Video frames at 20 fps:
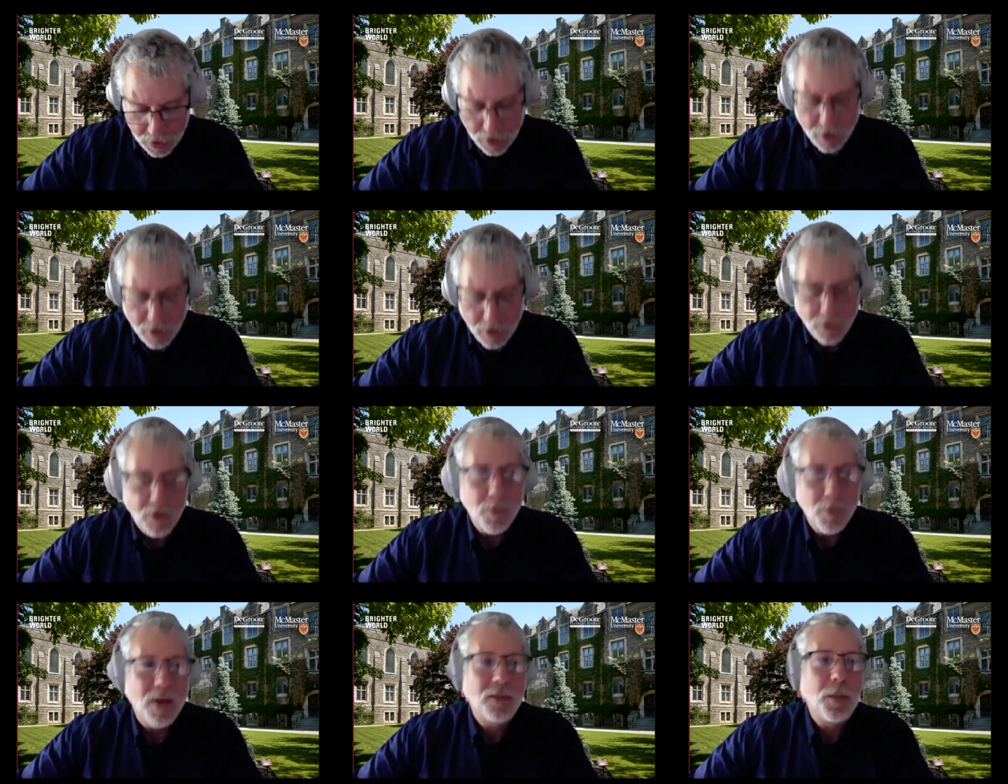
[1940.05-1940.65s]
there
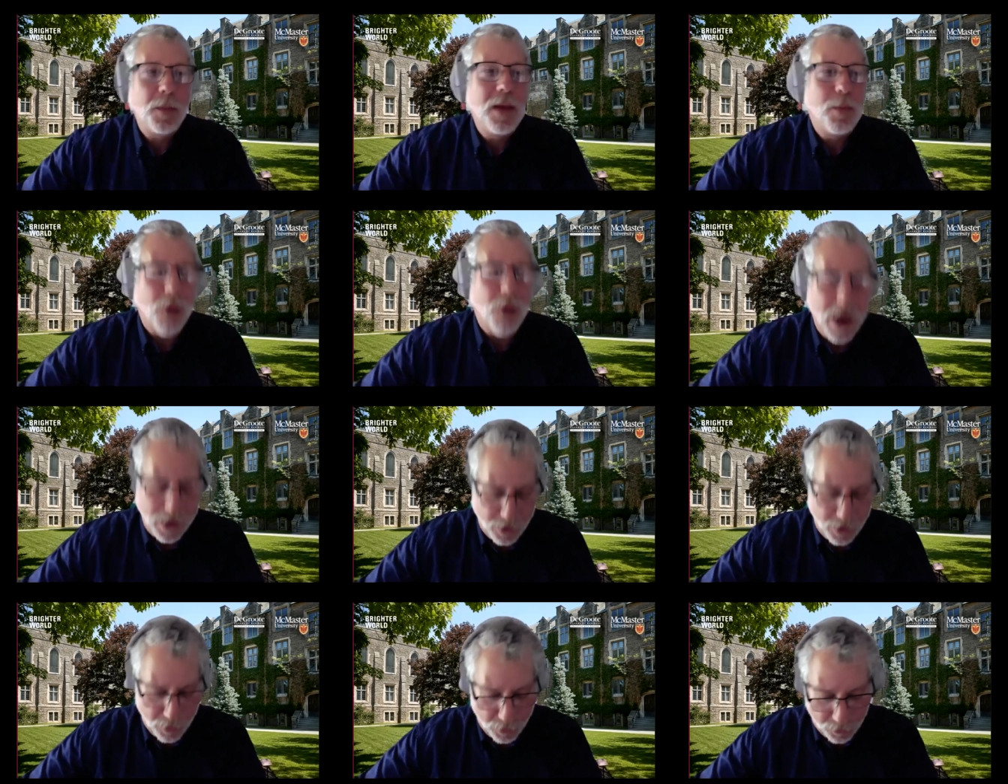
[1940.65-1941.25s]
must be bright
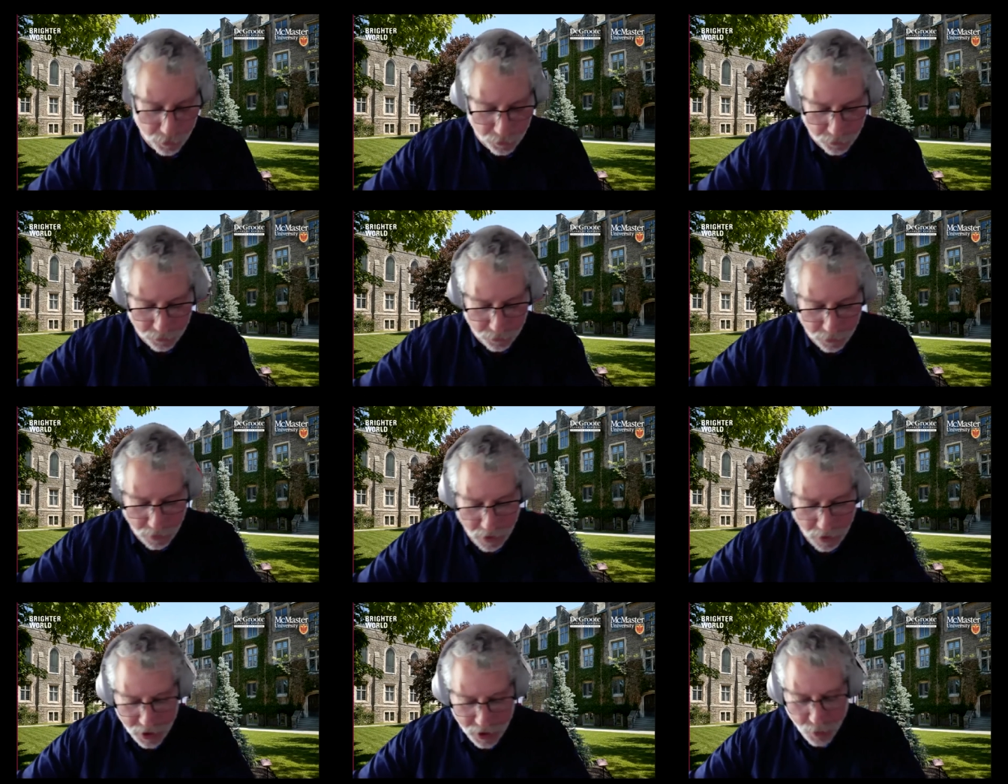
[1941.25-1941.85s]
news
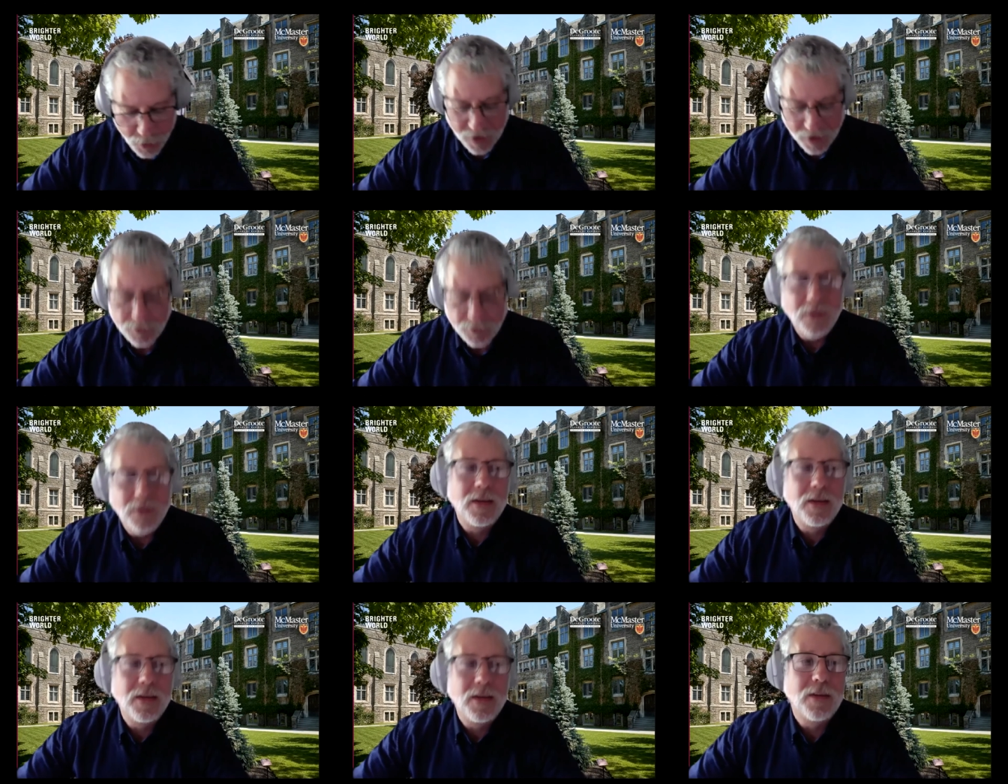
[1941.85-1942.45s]
and you must be
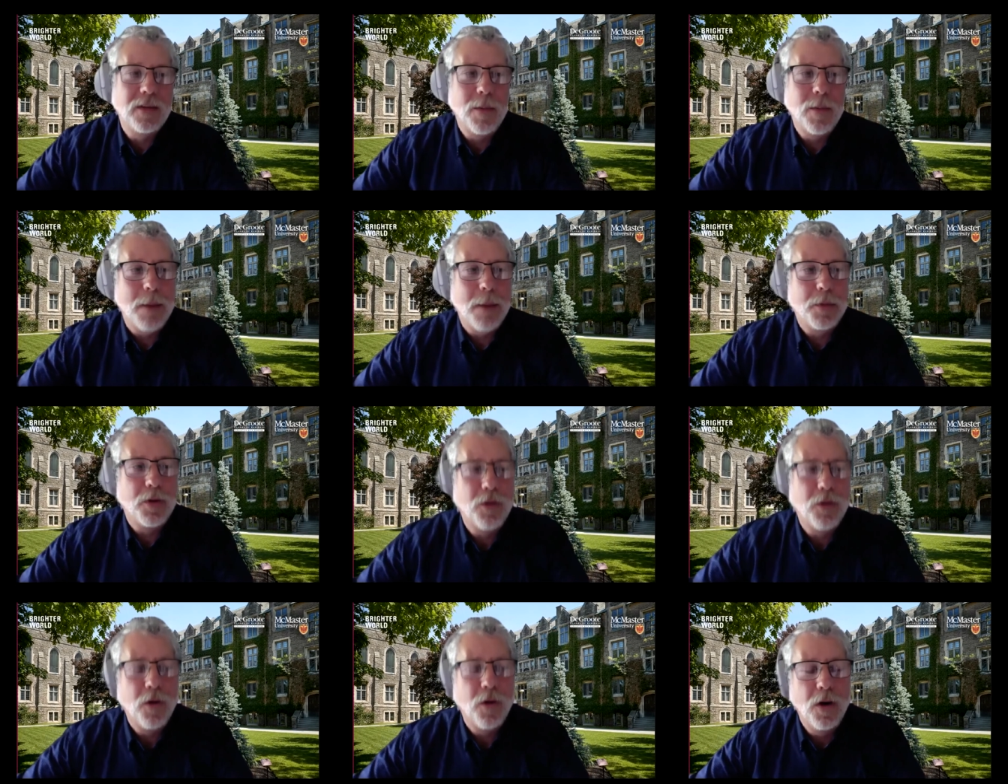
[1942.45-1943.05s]
seeing some
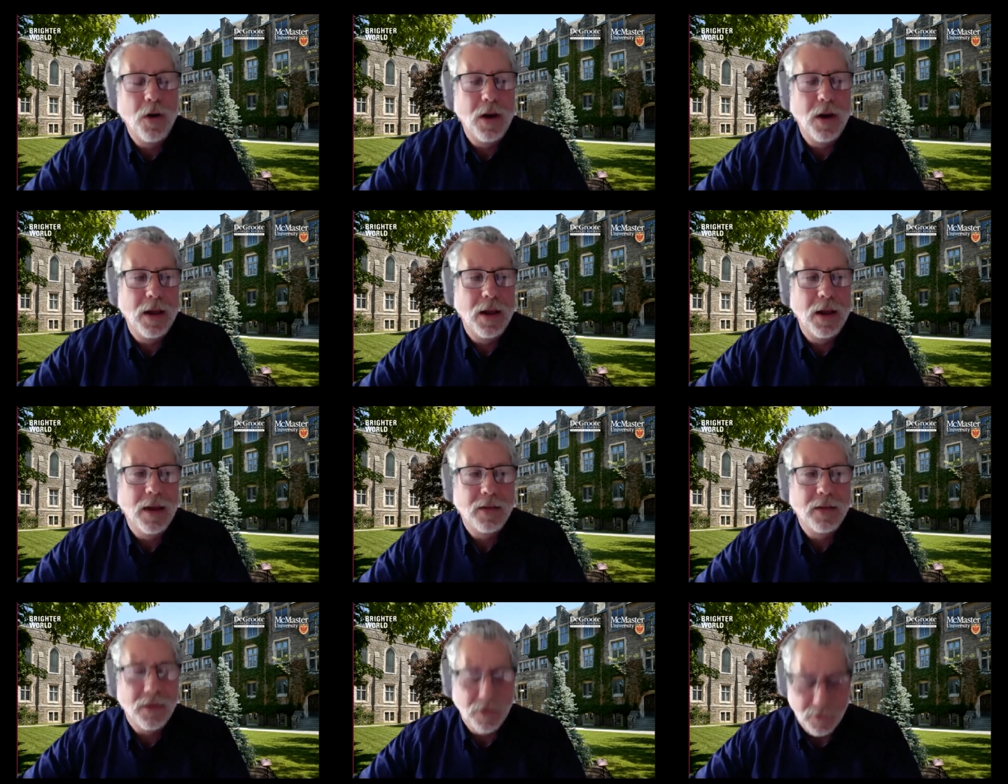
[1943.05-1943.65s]

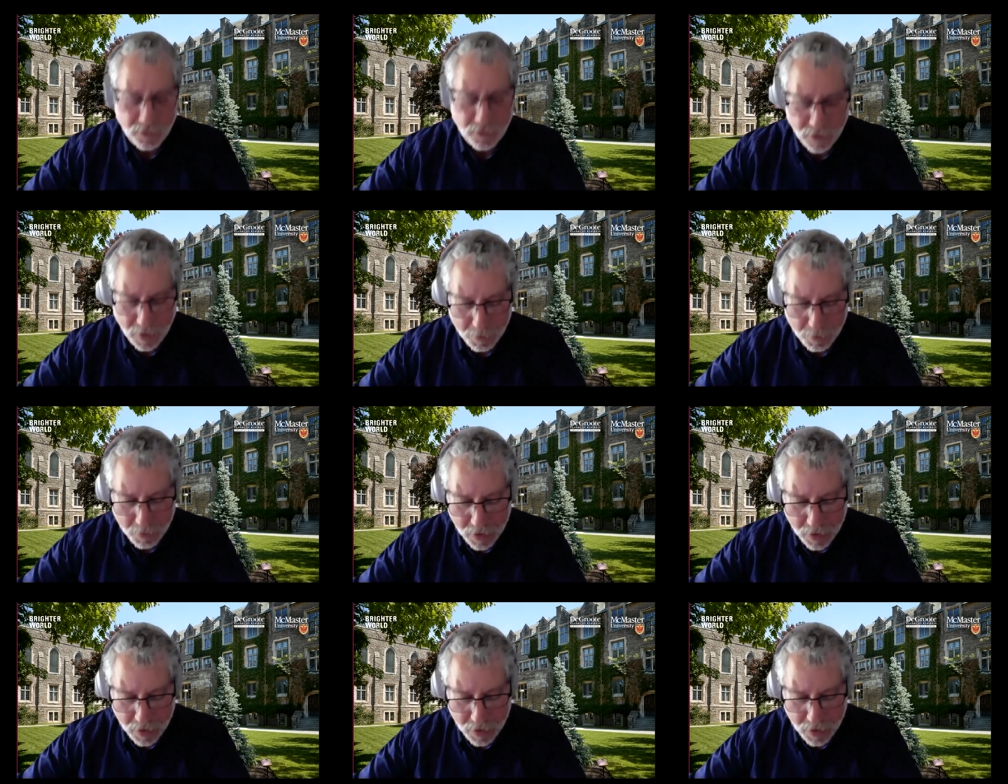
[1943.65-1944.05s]
opportunities and some